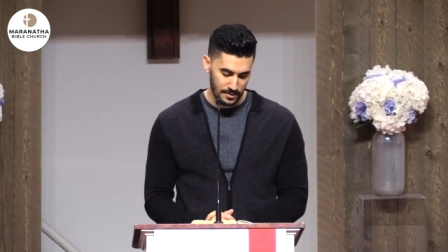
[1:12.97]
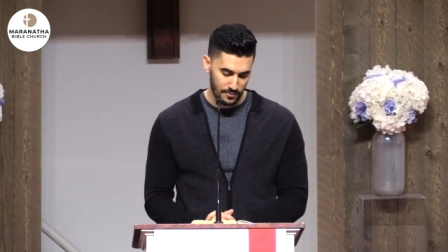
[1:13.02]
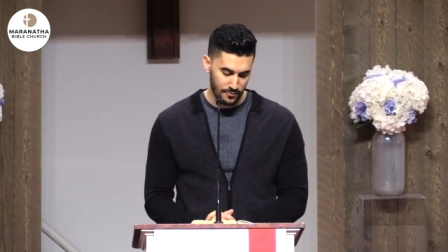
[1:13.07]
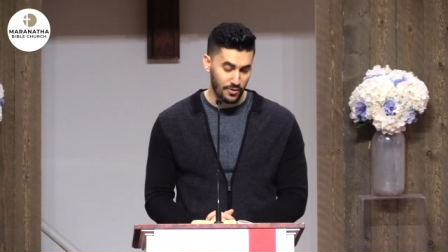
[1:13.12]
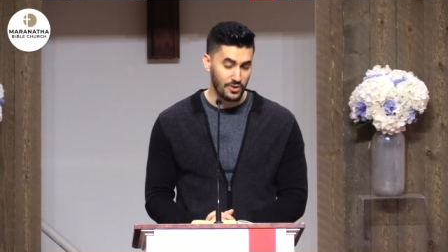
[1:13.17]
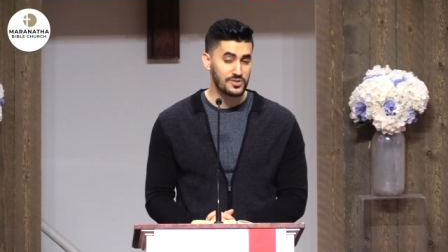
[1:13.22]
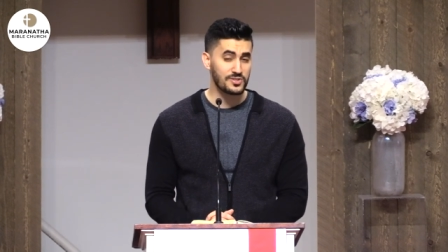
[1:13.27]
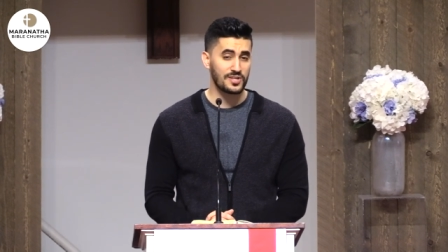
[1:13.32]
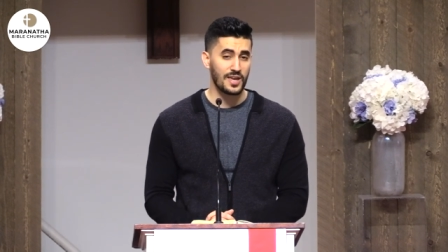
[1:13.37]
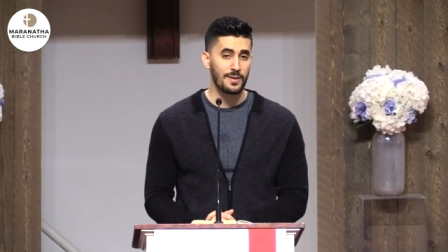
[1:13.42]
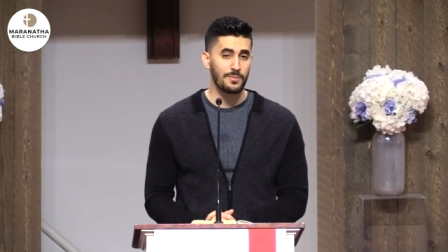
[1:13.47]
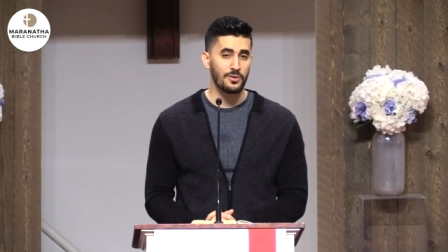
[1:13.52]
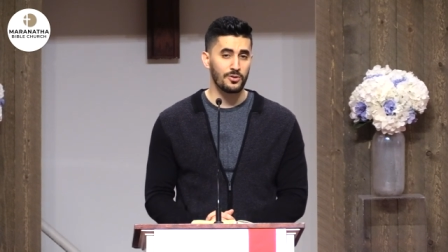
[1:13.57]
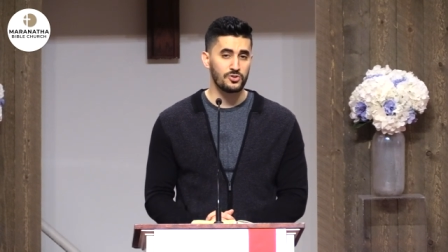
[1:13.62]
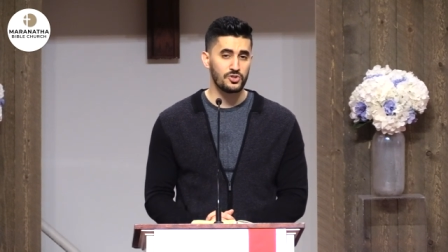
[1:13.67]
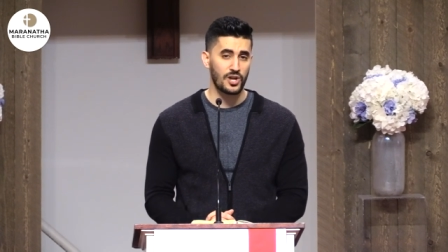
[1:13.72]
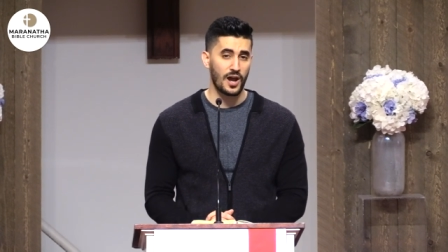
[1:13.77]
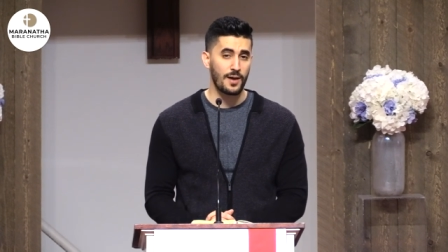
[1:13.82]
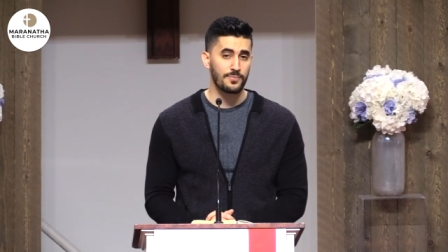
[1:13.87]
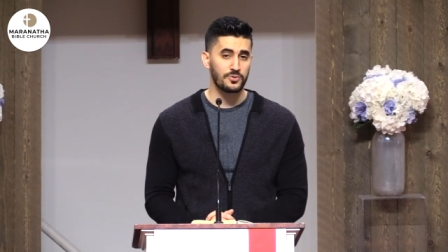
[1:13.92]
1 Samuel
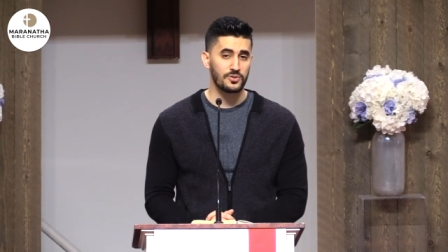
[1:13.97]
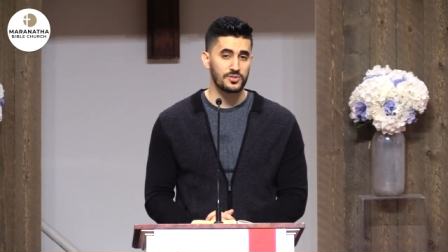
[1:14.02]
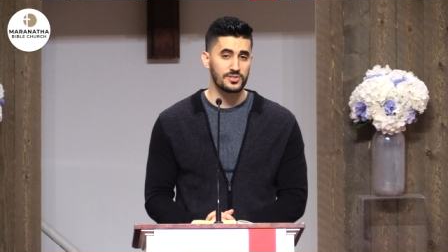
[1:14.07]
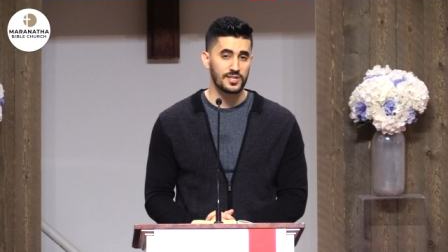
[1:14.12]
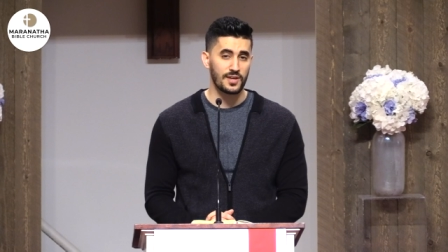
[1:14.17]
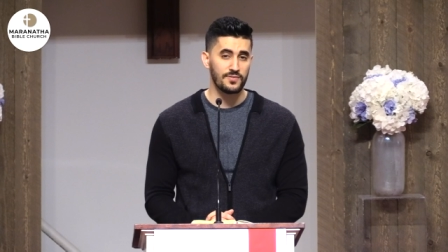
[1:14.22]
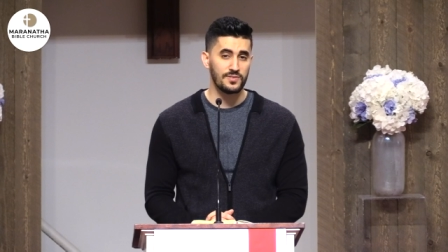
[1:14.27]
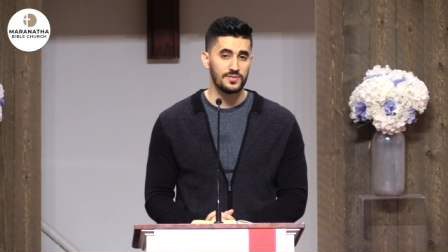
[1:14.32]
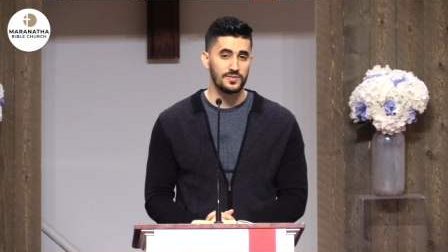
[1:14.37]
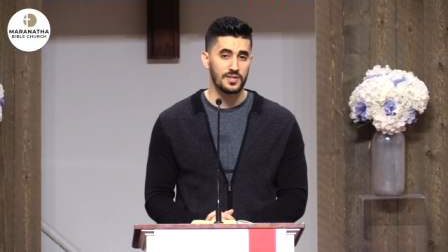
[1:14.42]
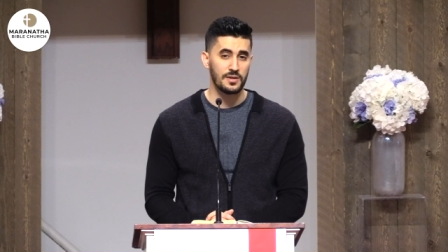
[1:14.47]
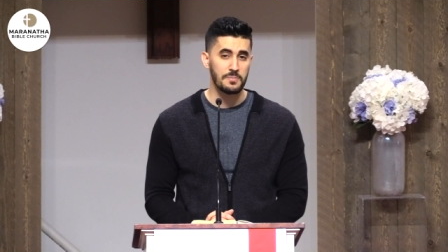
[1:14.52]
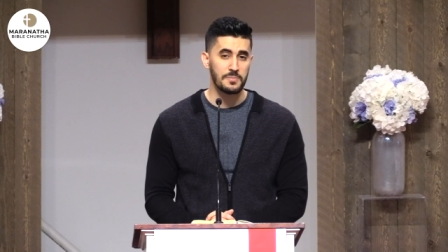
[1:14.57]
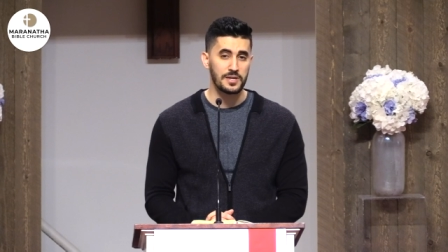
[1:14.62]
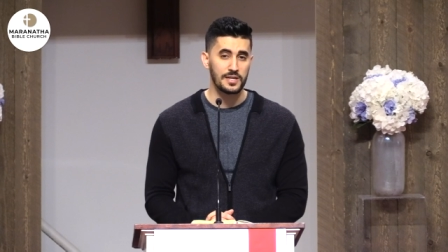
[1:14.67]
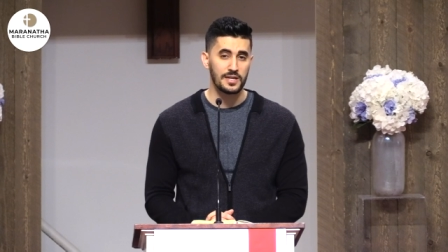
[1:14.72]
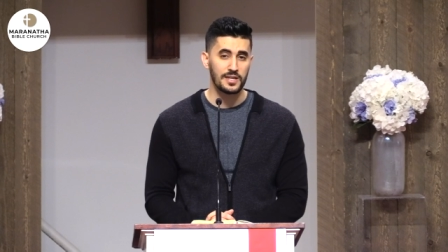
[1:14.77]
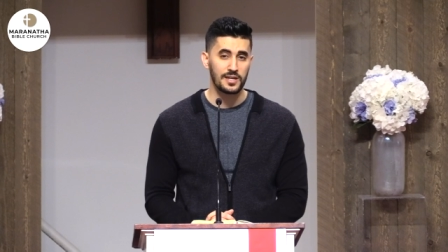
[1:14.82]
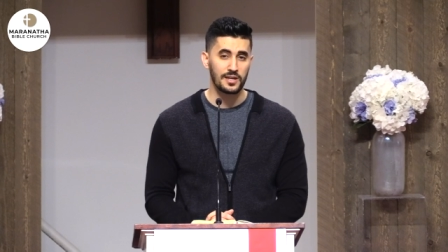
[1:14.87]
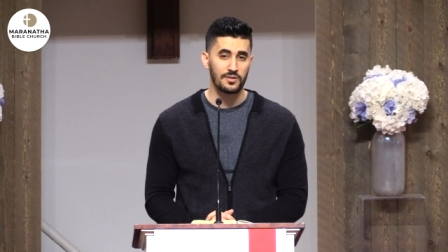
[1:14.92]
chapter 17,
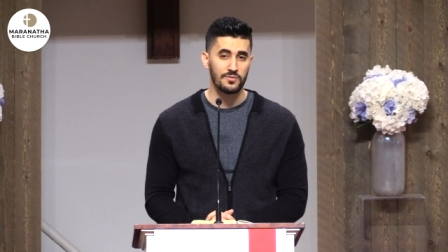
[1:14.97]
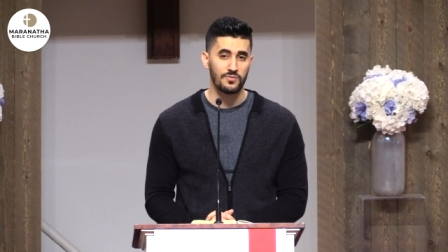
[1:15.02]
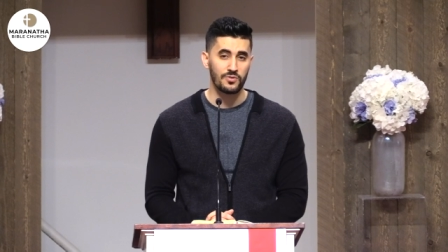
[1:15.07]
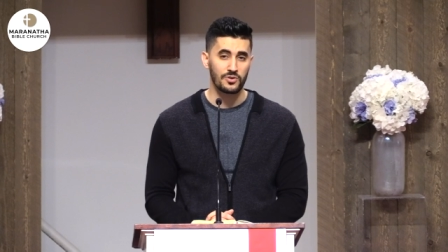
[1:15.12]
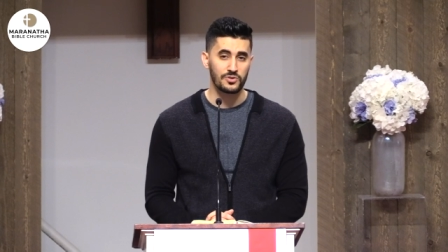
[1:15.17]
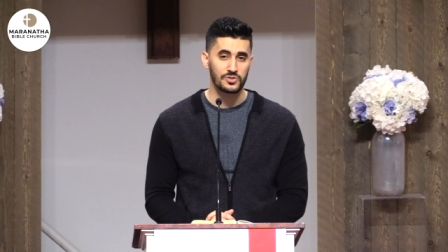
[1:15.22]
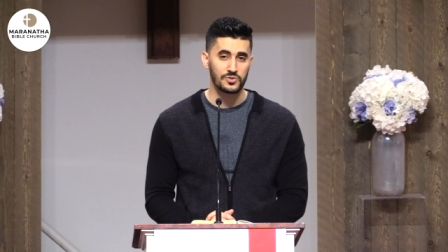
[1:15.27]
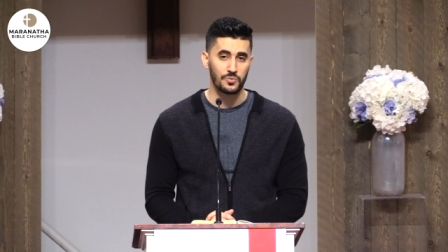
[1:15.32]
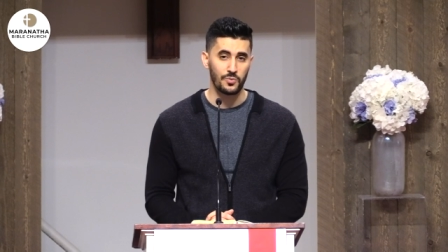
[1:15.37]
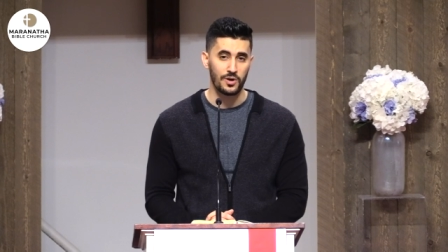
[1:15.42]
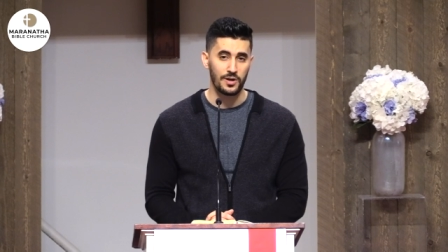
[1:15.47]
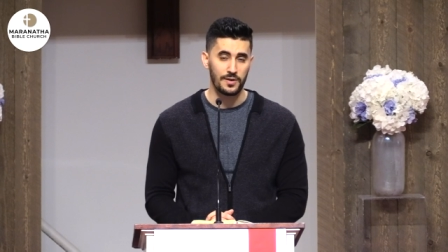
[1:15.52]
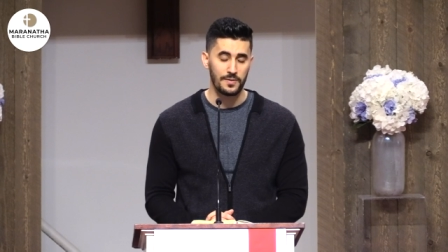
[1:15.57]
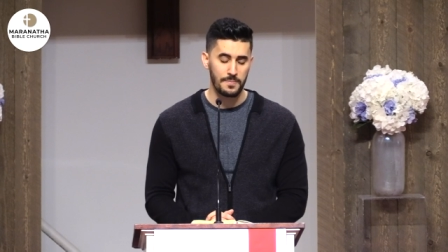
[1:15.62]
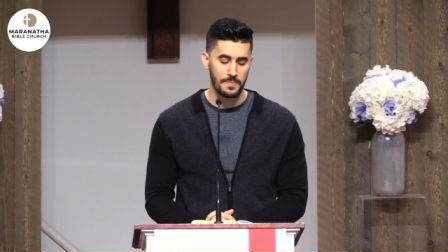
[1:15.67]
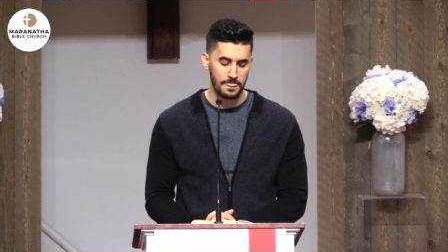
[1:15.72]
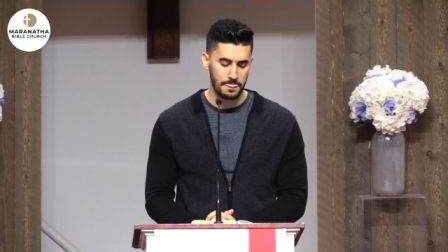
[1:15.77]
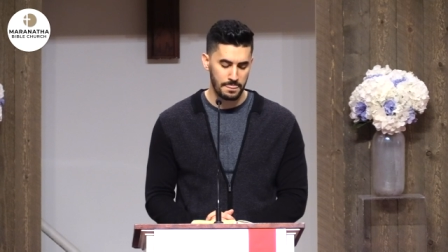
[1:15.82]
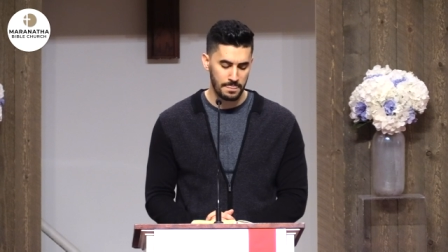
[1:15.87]
beginning in verse 1.